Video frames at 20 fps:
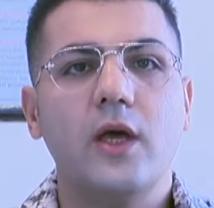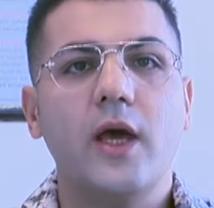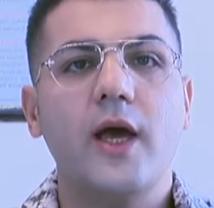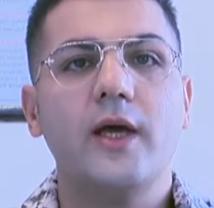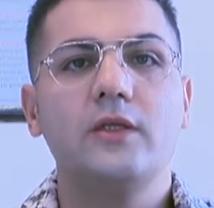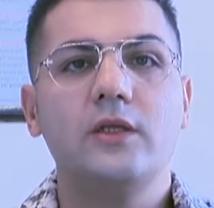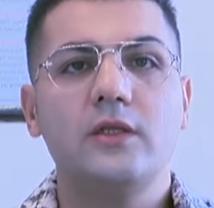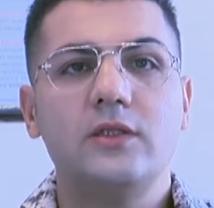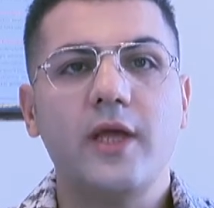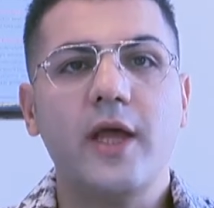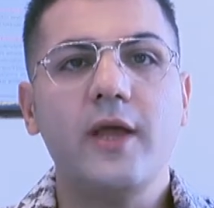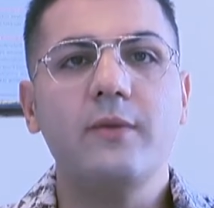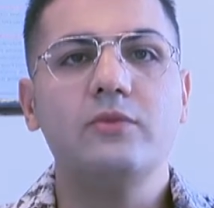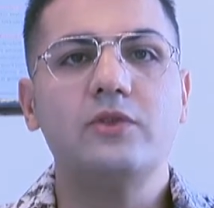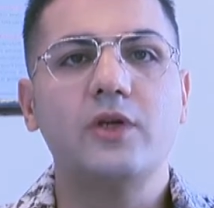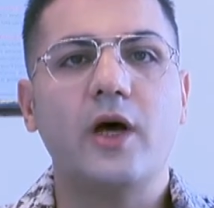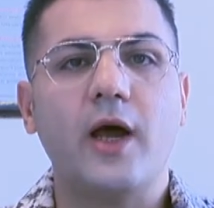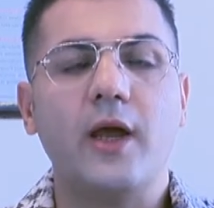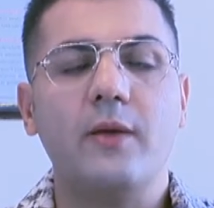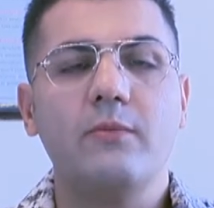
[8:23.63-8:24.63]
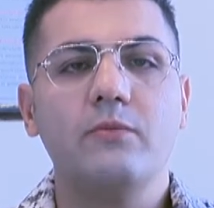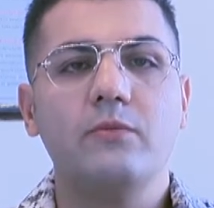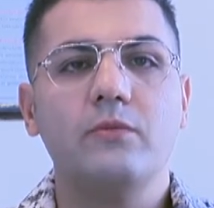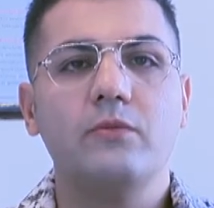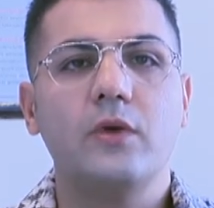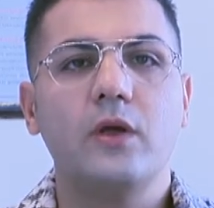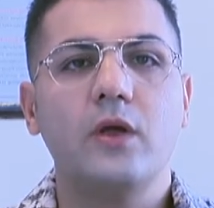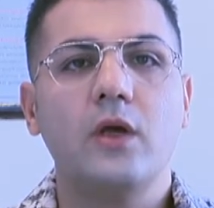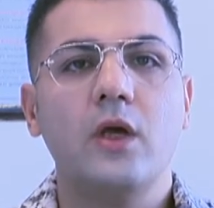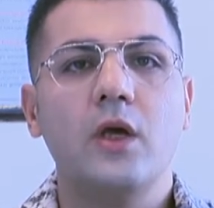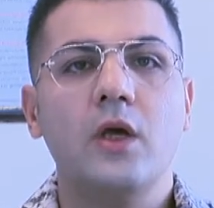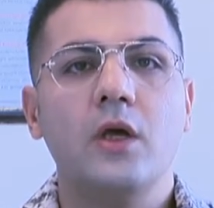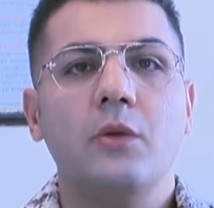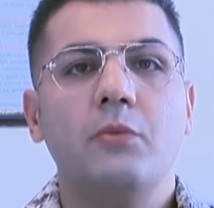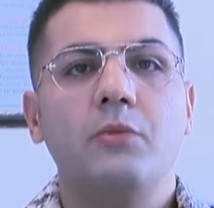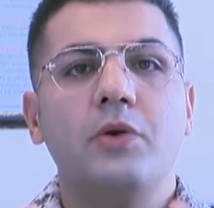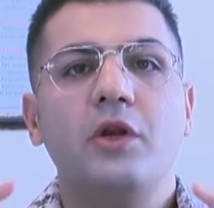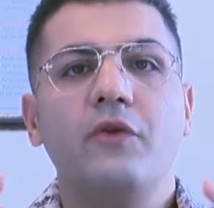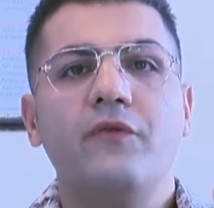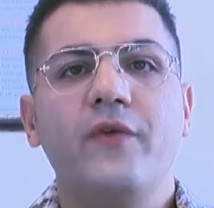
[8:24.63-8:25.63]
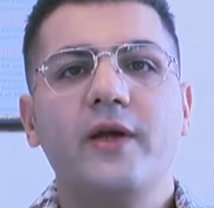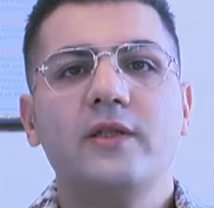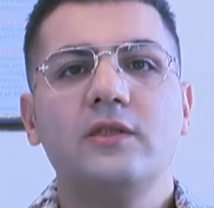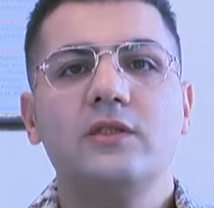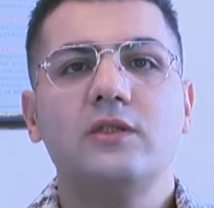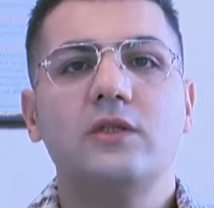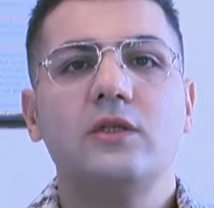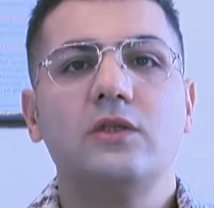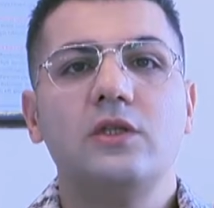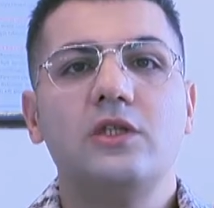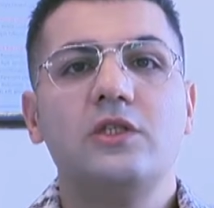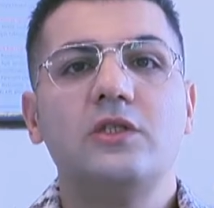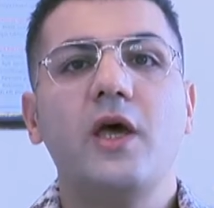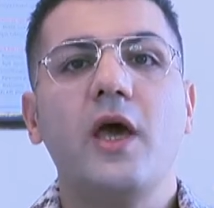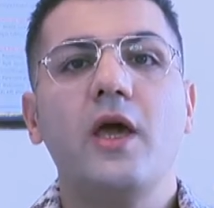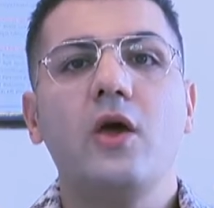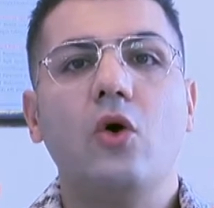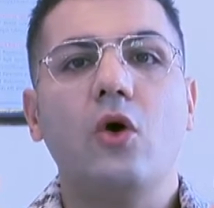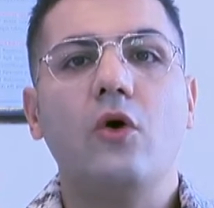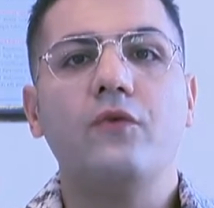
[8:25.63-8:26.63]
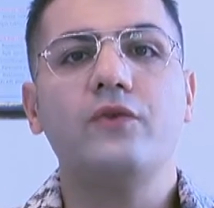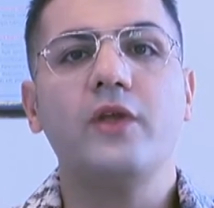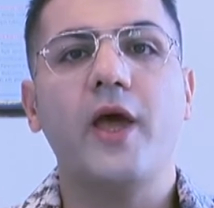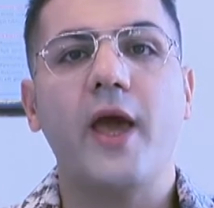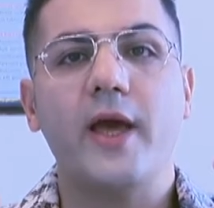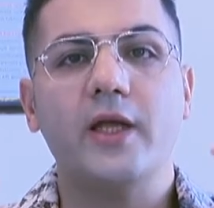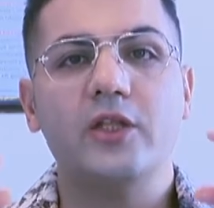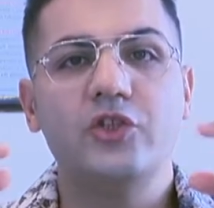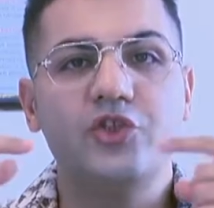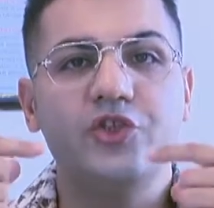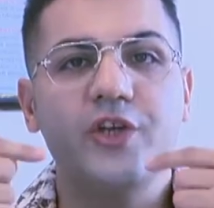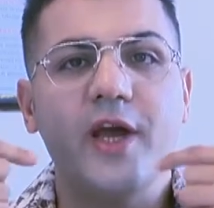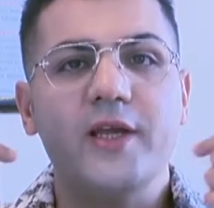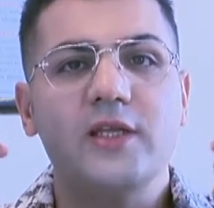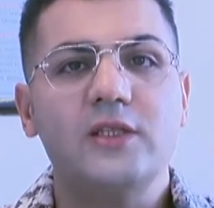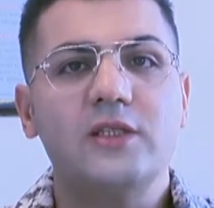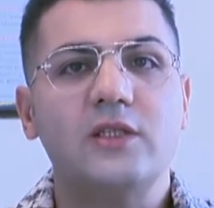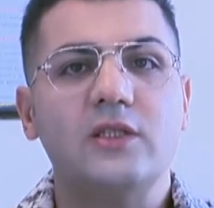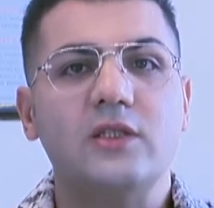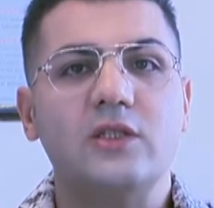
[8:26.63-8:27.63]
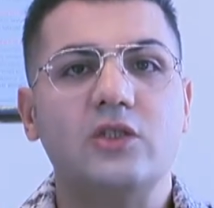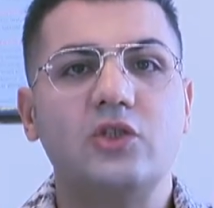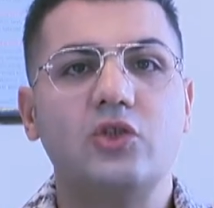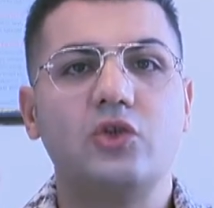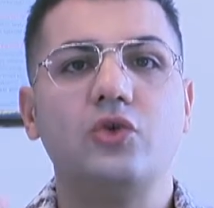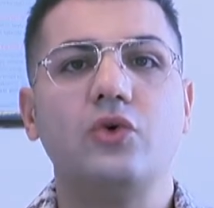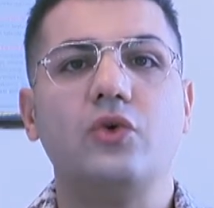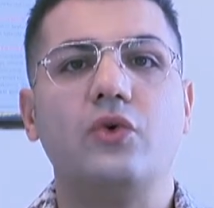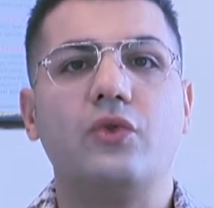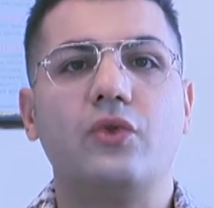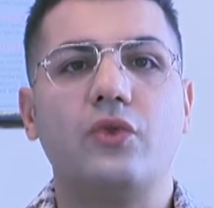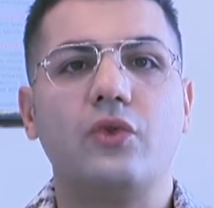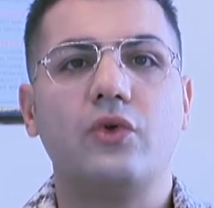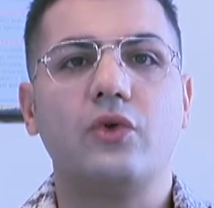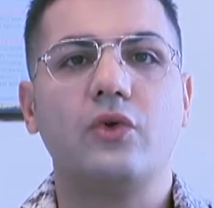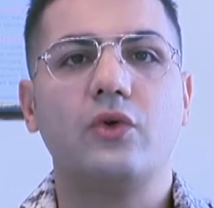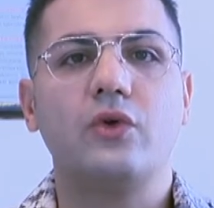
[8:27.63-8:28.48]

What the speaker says: At the same time, prevents the decay of the adjacent tooth.